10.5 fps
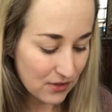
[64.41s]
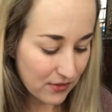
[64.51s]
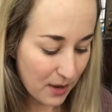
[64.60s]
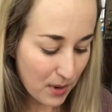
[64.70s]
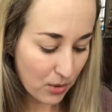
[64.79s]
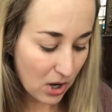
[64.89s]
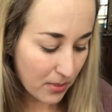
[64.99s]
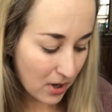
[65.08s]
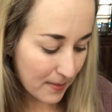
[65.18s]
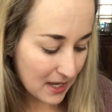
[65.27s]
got my brow
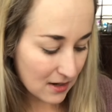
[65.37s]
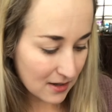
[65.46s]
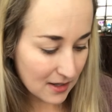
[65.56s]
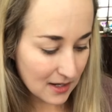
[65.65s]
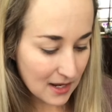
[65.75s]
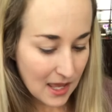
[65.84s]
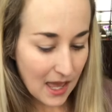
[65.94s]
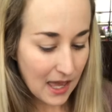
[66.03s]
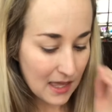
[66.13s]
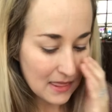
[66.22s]
pomade on,
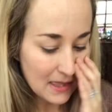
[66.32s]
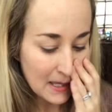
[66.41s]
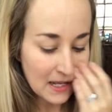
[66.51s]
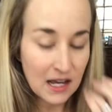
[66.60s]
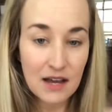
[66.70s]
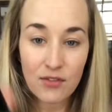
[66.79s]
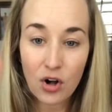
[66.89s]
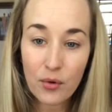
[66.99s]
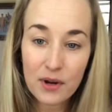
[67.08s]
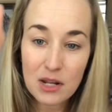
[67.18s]
and then I've
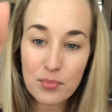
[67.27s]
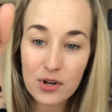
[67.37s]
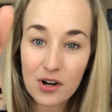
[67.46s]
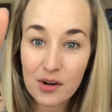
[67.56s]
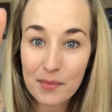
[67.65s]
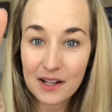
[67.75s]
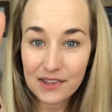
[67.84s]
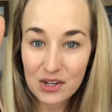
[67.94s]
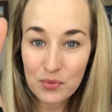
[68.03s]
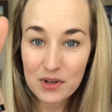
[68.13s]
already put on my
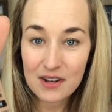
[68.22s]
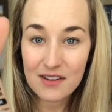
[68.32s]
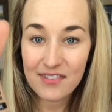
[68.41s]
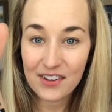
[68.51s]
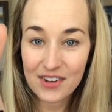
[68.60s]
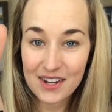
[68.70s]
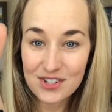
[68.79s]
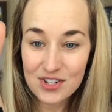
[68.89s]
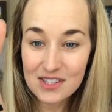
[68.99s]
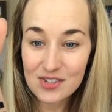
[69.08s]
liquid
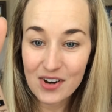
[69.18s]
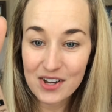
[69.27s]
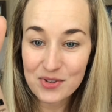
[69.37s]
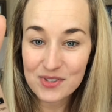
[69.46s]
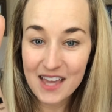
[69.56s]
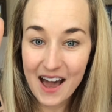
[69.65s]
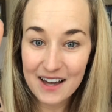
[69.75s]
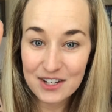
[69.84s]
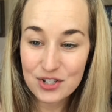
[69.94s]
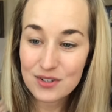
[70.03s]
foundation. So I use
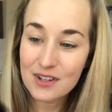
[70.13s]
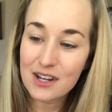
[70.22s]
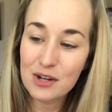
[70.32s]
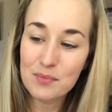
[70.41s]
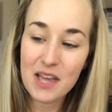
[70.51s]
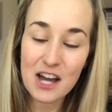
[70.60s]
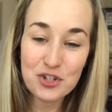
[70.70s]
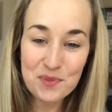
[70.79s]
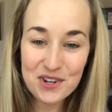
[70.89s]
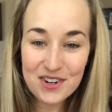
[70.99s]

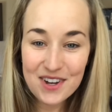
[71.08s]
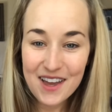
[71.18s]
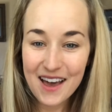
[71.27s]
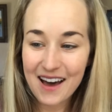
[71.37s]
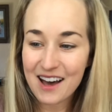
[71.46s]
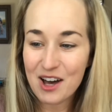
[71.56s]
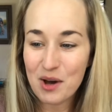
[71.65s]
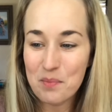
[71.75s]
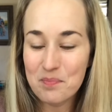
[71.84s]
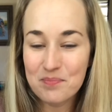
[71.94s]
cashmere.
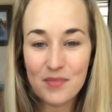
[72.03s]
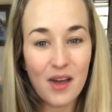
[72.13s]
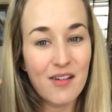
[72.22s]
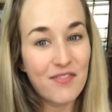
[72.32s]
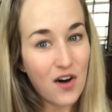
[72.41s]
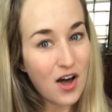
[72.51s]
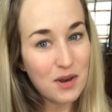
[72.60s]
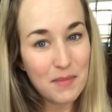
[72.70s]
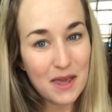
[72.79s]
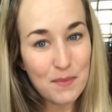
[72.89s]
Fawn
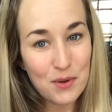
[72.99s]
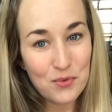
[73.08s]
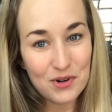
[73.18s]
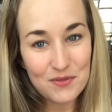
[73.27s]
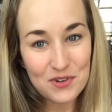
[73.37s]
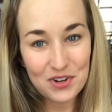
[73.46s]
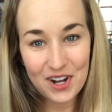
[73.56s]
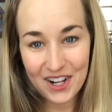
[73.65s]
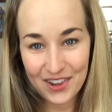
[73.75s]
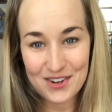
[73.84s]
may be one of your
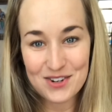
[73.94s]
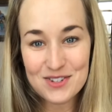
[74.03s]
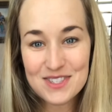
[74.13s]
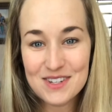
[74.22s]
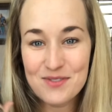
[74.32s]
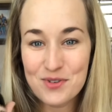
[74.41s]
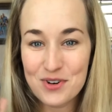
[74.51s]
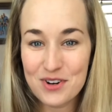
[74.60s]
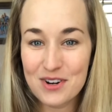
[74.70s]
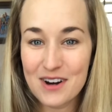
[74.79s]
colors
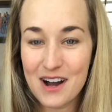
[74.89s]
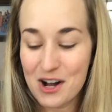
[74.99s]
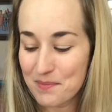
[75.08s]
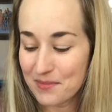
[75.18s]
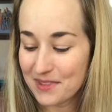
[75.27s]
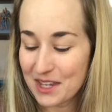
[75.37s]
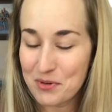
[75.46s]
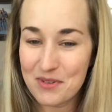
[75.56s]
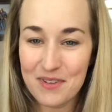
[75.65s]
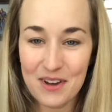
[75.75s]
for
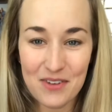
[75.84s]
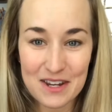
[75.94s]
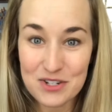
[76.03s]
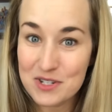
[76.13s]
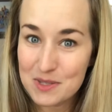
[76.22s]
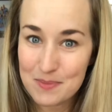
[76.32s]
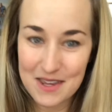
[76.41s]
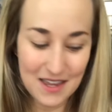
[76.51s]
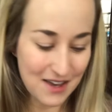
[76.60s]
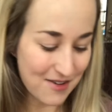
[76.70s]
liquid foundation,
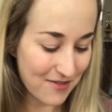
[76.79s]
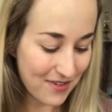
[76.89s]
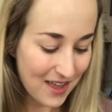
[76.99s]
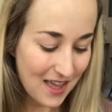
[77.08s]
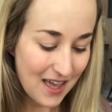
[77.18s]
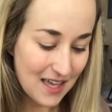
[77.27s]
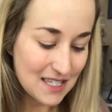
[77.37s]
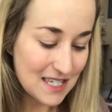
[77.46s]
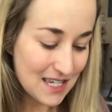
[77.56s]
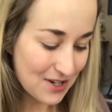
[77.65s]
speaking of
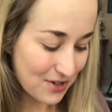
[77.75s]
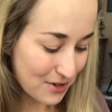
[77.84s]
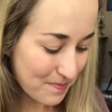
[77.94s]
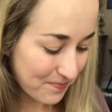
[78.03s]
deer.